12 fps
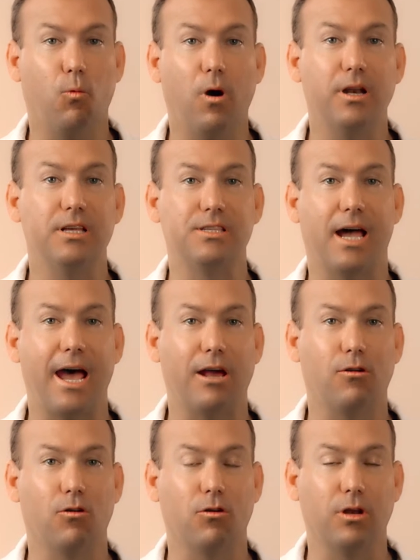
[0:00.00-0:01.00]
what is a
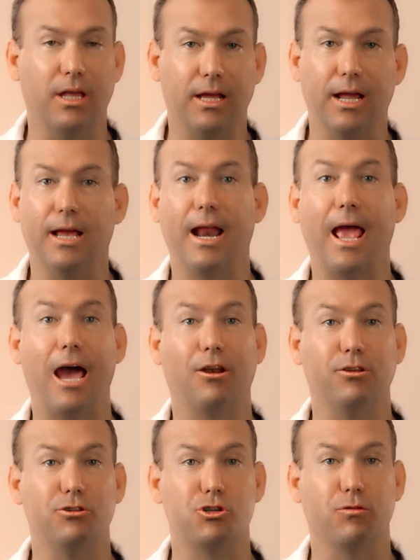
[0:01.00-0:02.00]
hiatal hernia and how
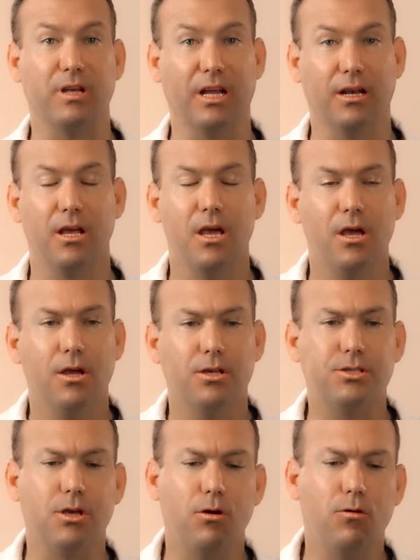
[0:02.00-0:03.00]
do you treat it?
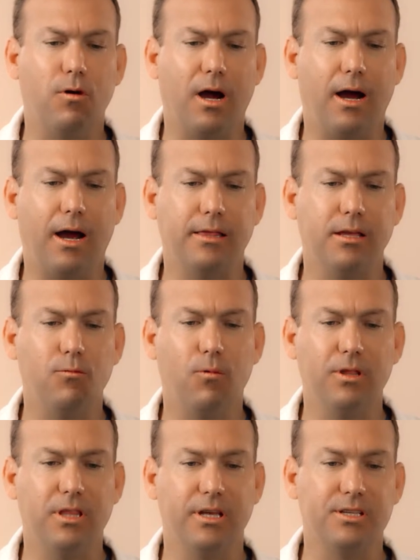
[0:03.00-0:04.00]
So I think
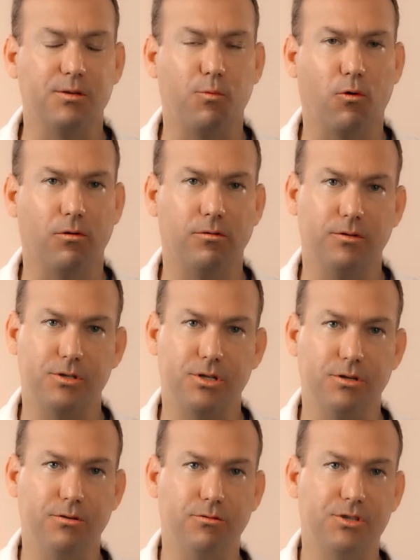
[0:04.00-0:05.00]
one thing is important
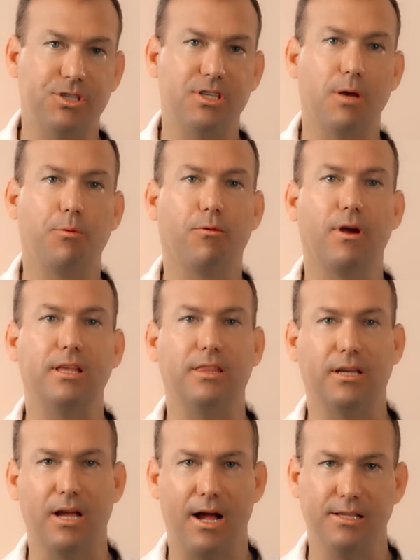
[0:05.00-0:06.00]
to separate
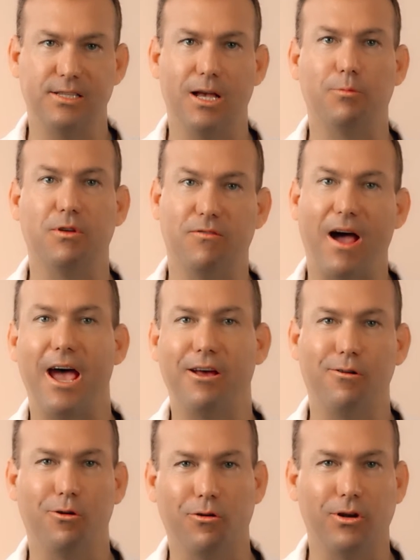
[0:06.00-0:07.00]
the concept of
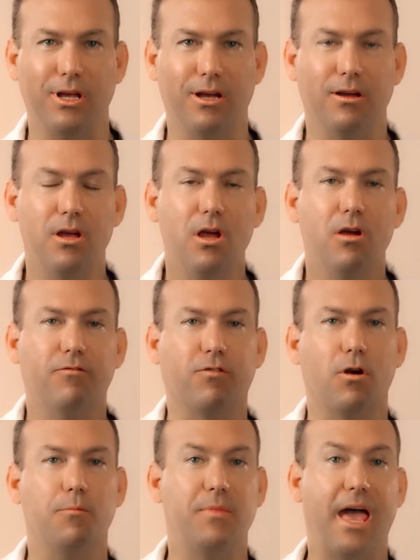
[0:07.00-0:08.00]
hiatal hernia
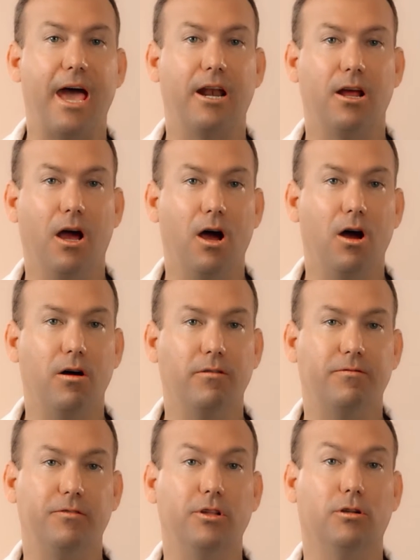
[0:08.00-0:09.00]
from that
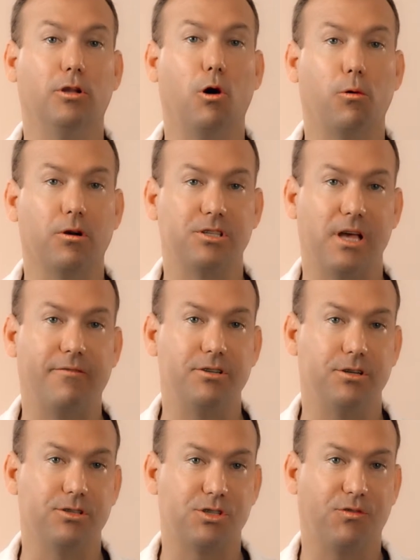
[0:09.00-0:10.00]
of the lower
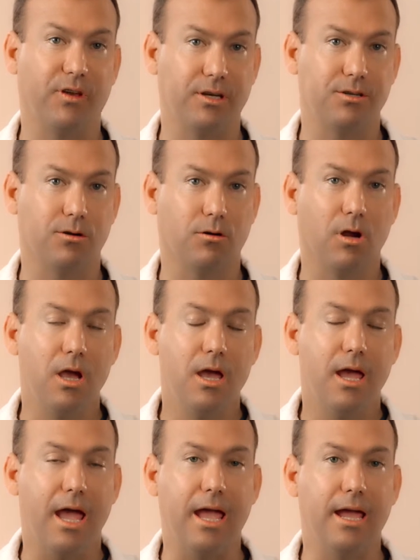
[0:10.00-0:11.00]
esophageal sphincter
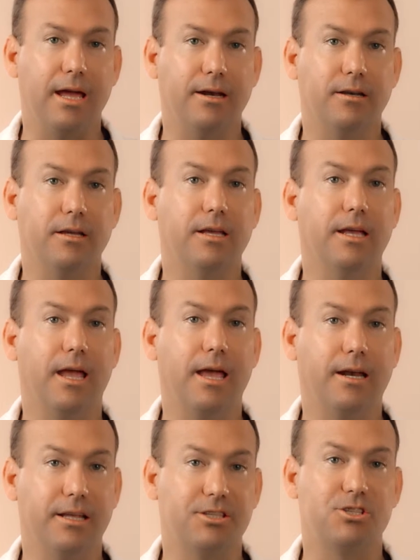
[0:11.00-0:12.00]
and
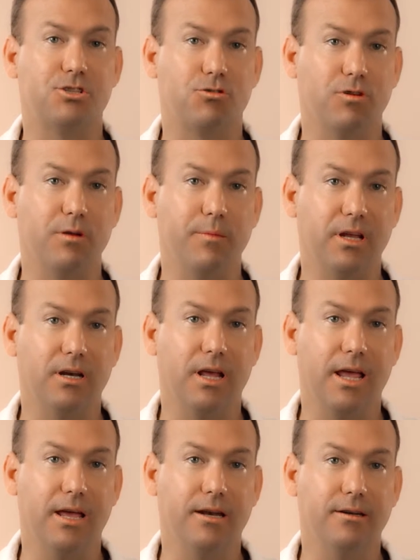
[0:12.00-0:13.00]
its treatment
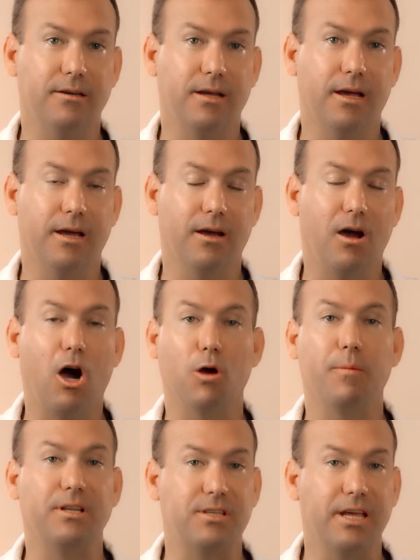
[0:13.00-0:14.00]
and
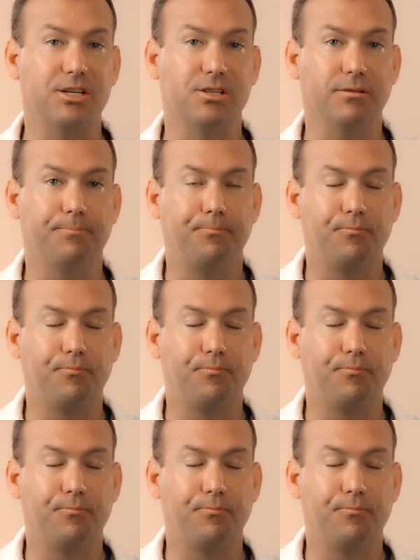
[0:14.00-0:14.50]
augmentation.